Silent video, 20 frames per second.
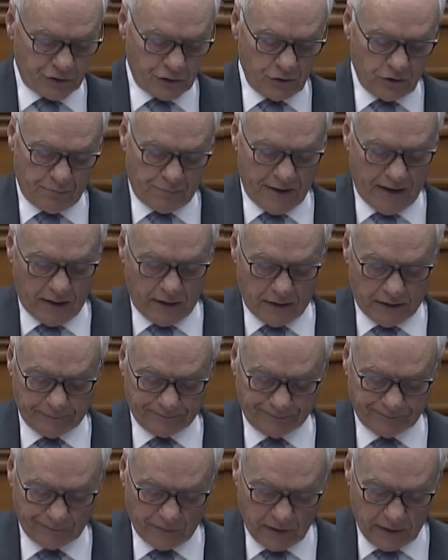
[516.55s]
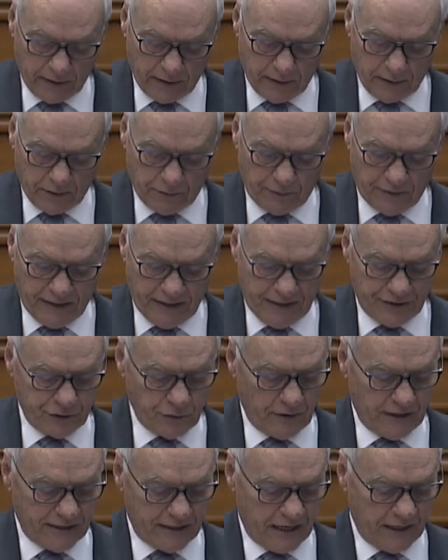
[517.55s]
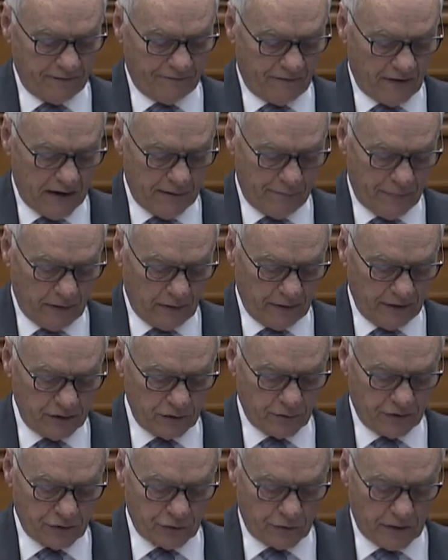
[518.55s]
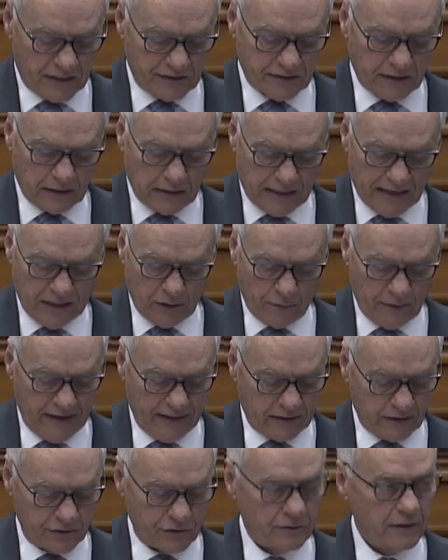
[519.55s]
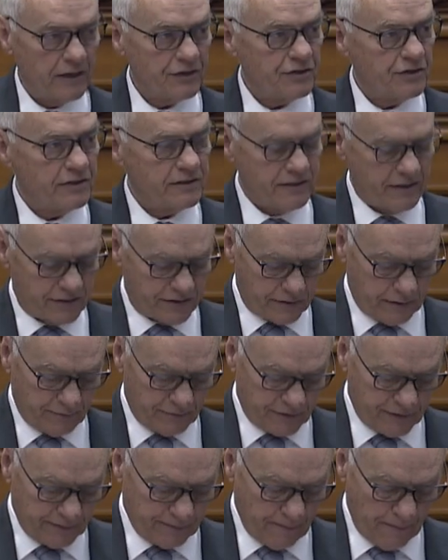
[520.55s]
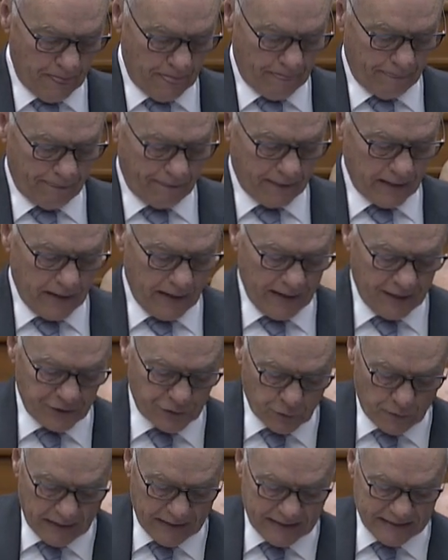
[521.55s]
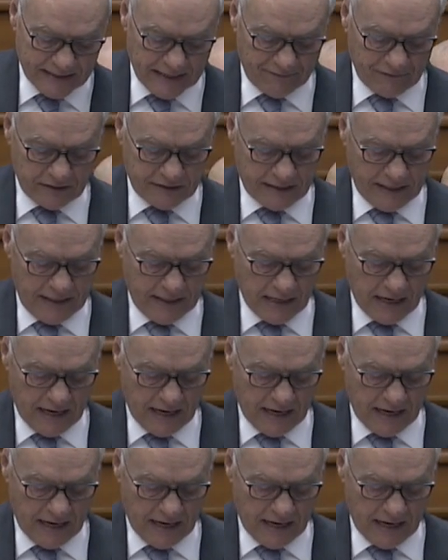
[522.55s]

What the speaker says: soon apparent. We need to identify buildings with truss and lightweight construction systems. In 2017,